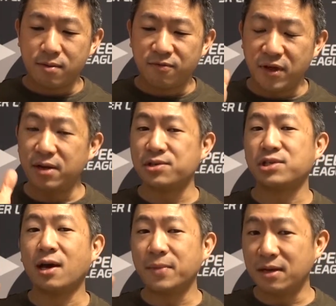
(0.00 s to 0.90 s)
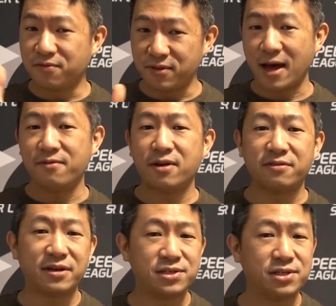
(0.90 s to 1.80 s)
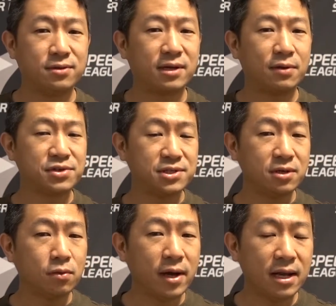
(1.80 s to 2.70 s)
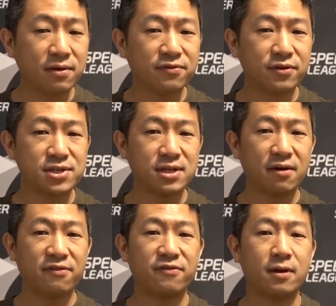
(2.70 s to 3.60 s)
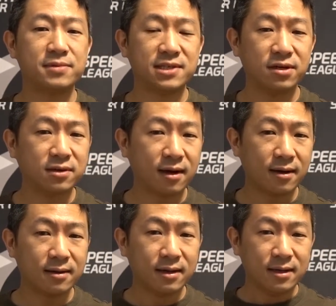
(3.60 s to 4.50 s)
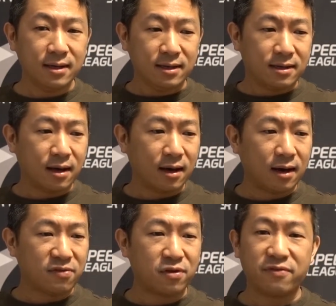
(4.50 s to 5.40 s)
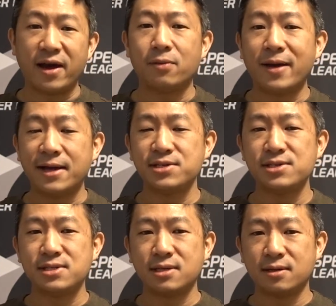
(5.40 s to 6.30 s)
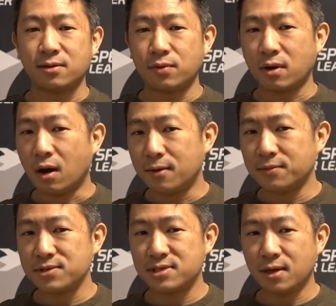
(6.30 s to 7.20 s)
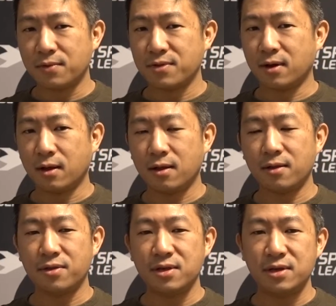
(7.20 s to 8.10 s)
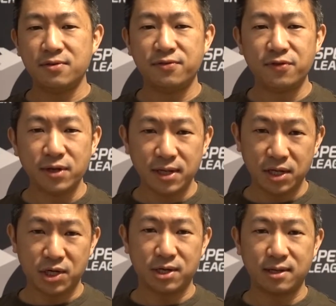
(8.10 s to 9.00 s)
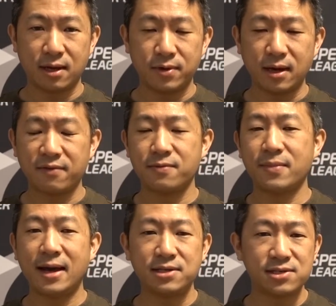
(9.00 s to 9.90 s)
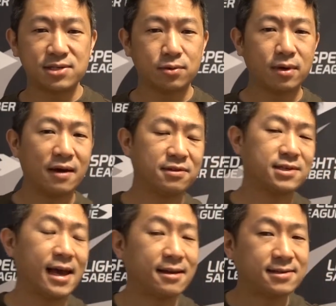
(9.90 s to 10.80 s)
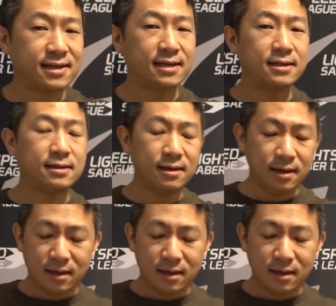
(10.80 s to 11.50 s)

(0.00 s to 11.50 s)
videos coming in for that very, very soon. Okay, we're still waiting for stuff from SkillCon for the final matches. We're almost done with all the footage that we got from matches, so we'll have those annotated.